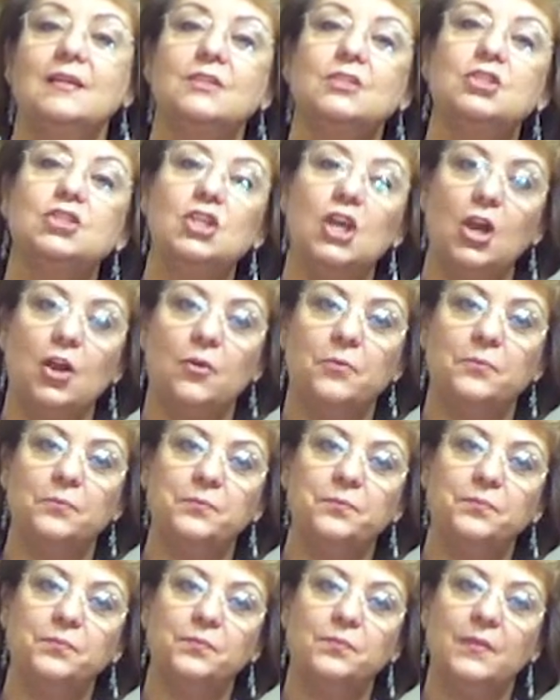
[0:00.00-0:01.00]
So
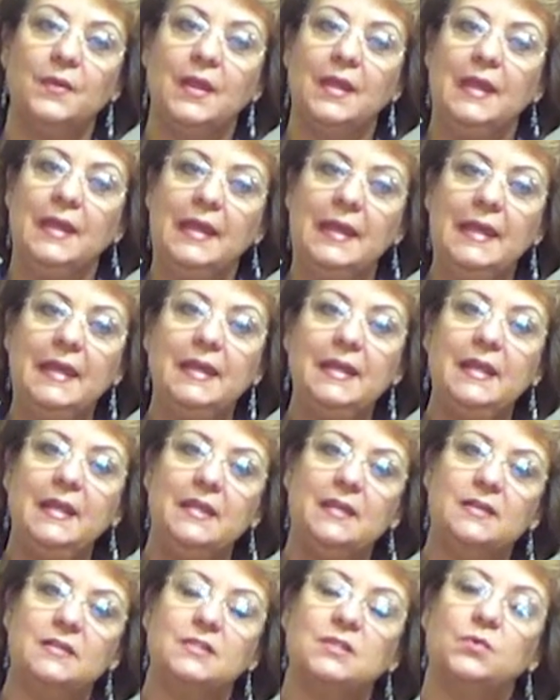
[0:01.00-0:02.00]
it
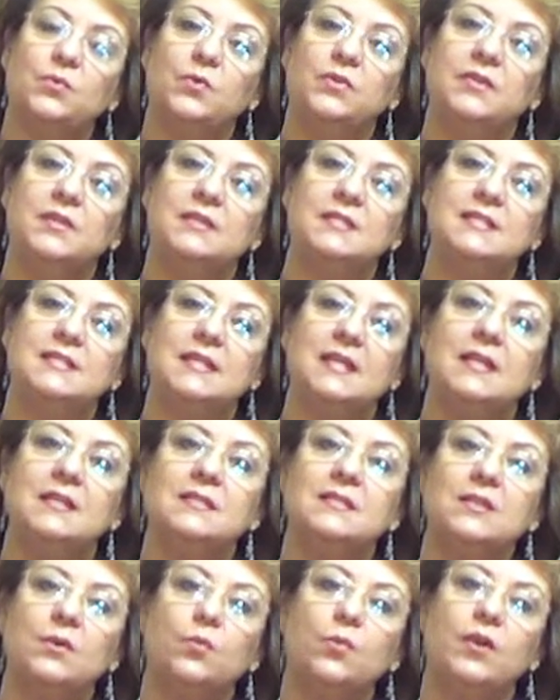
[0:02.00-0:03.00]
is with the
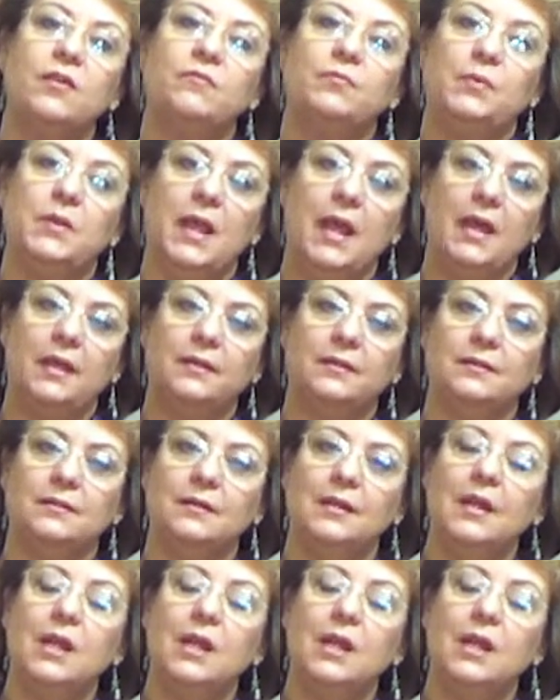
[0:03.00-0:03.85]
seeds that we've planted.